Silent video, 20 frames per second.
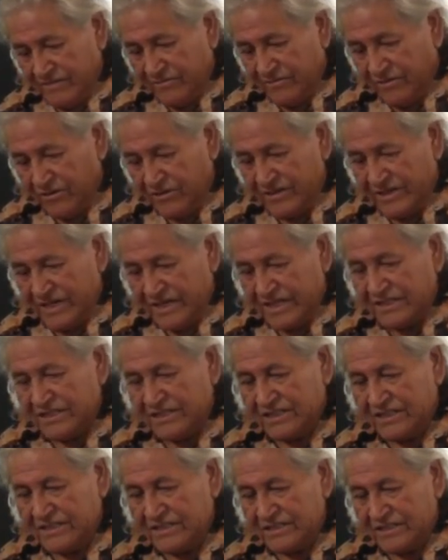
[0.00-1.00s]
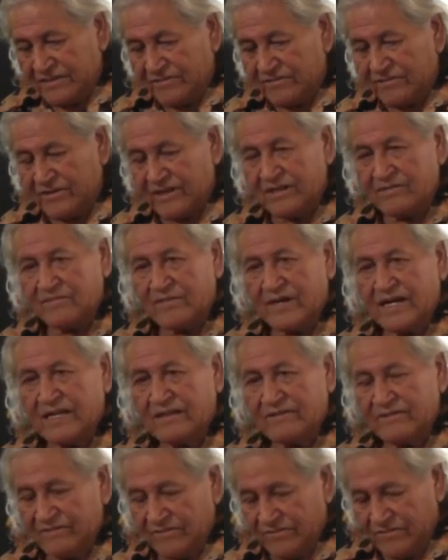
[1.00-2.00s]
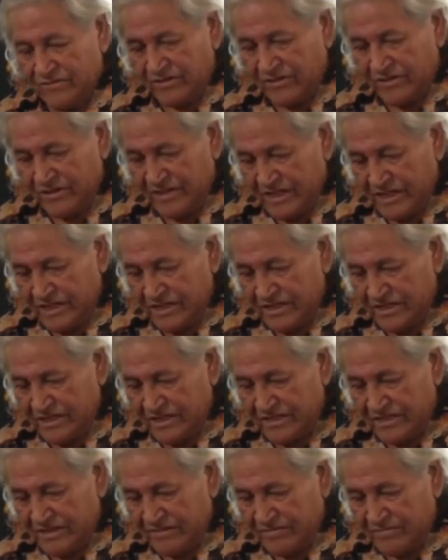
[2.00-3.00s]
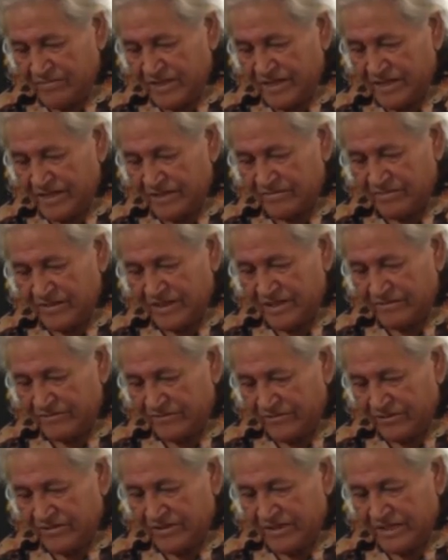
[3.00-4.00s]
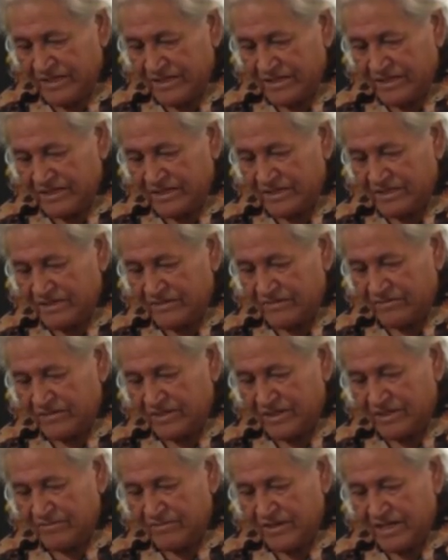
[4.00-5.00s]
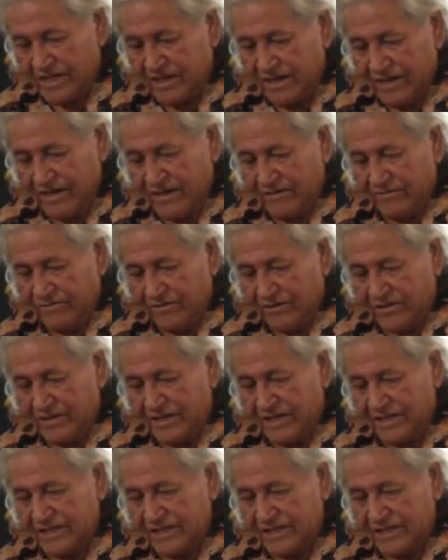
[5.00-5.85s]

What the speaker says: 4 nations of red man, 4 nations of black man, 4 nations of white man, 4